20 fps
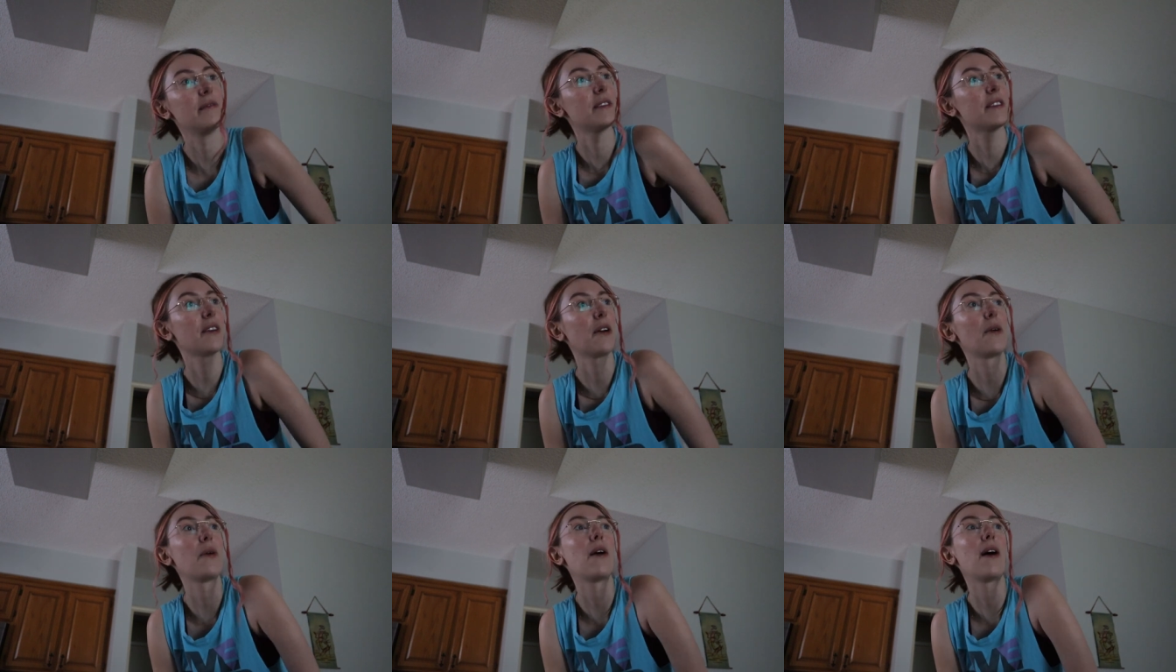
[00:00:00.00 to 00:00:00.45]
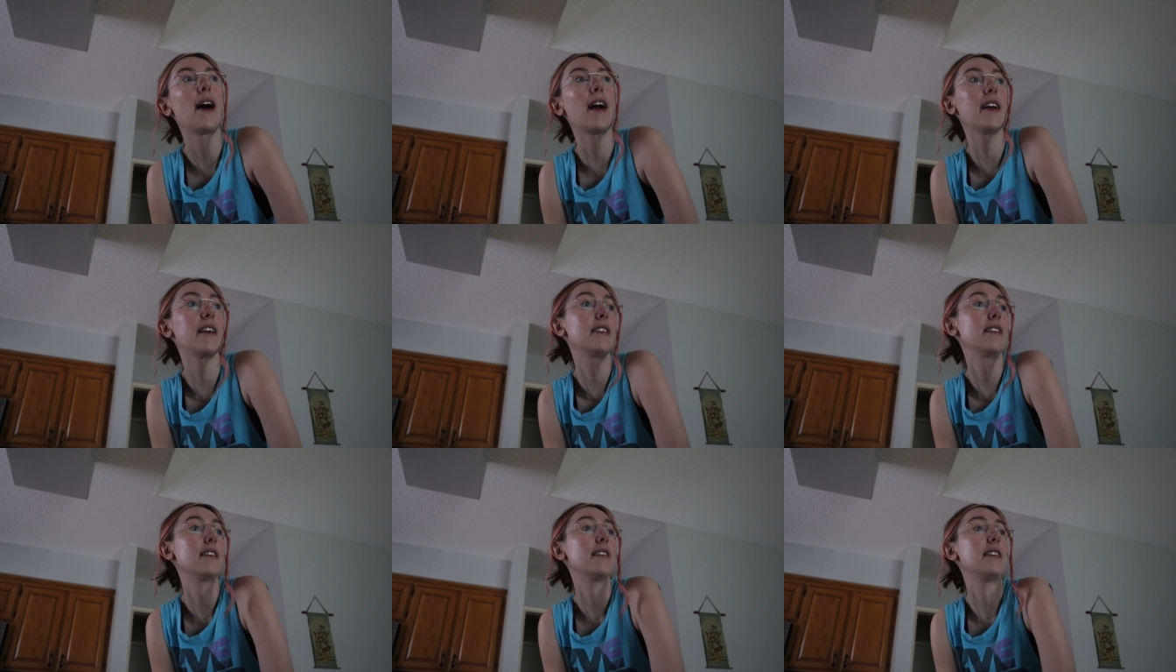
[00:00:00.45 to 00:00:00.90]
So
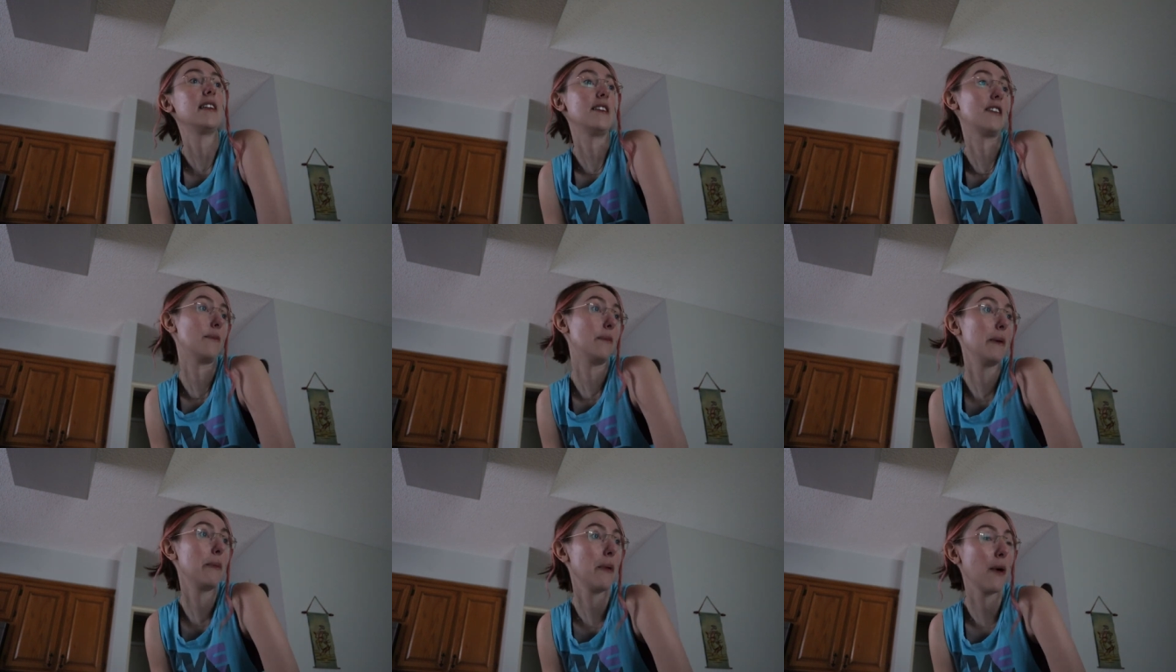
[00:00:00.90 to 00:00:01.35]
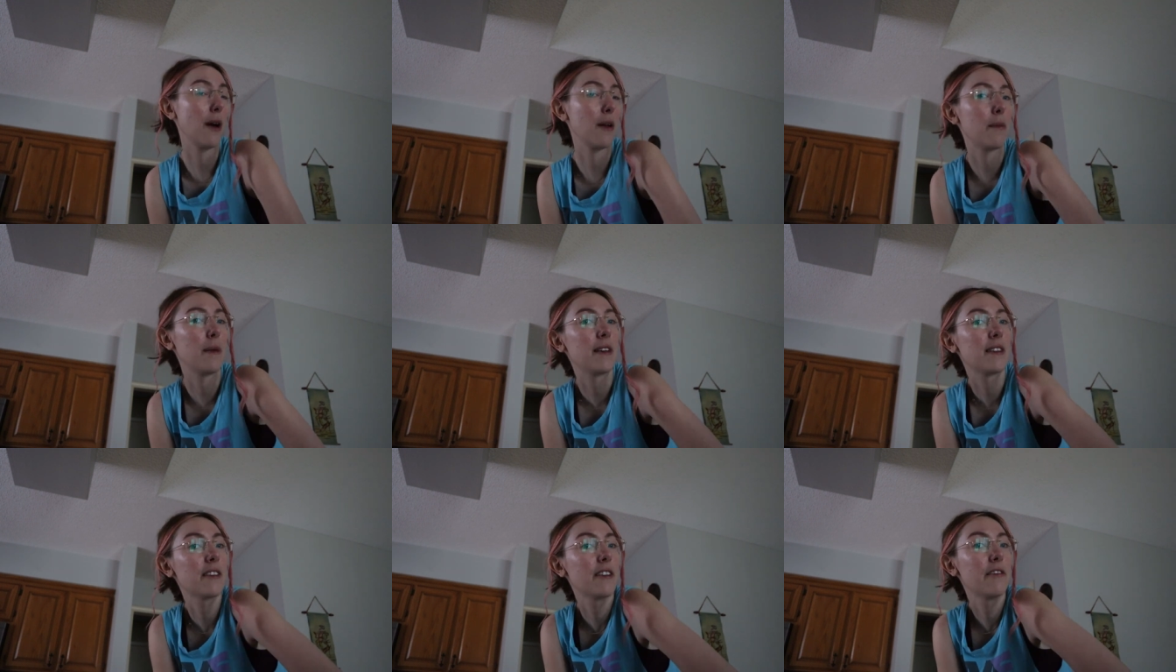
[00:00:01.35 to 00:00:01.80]
I need to be
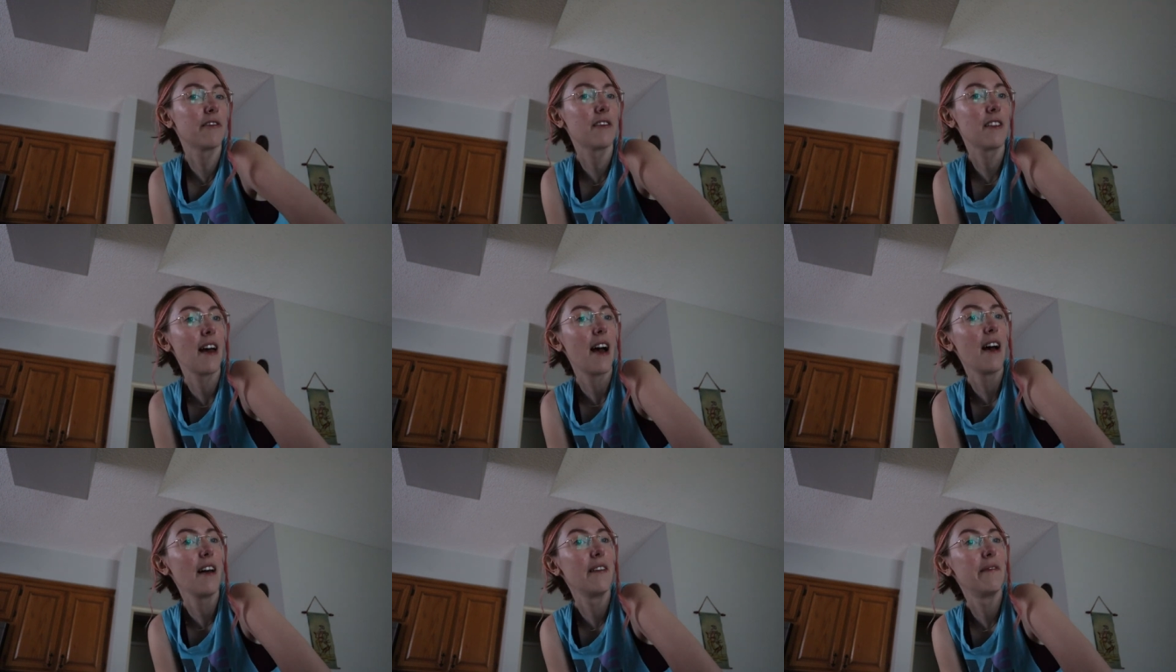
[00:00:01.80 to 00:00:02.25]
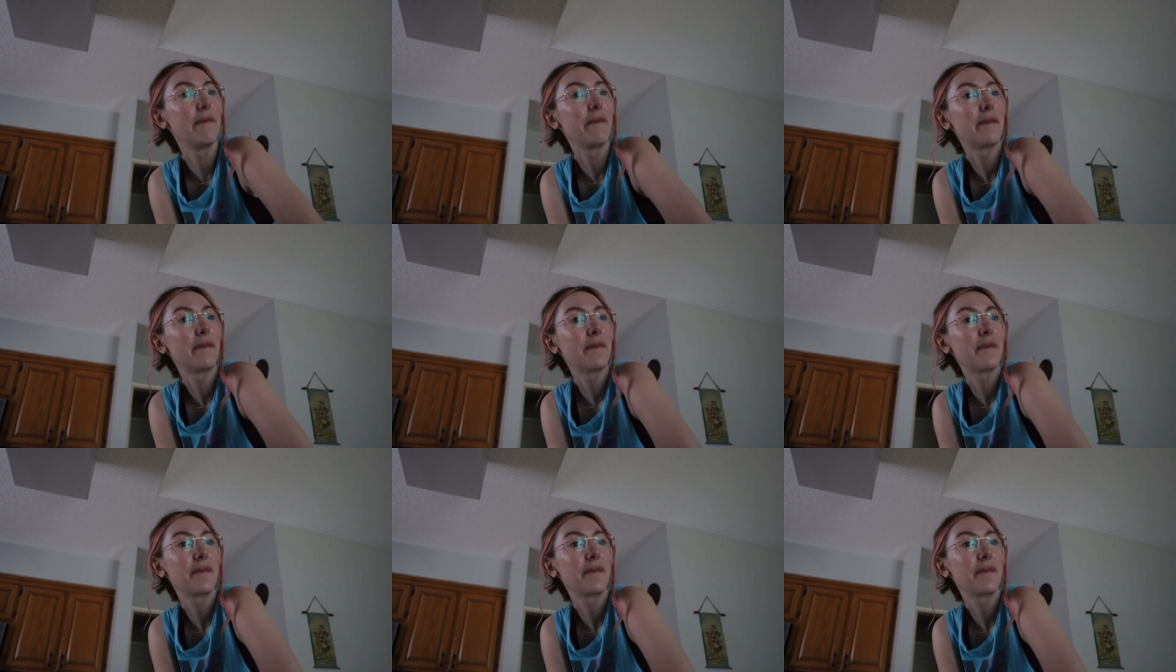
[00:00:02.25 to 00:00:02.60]
proud of myself for that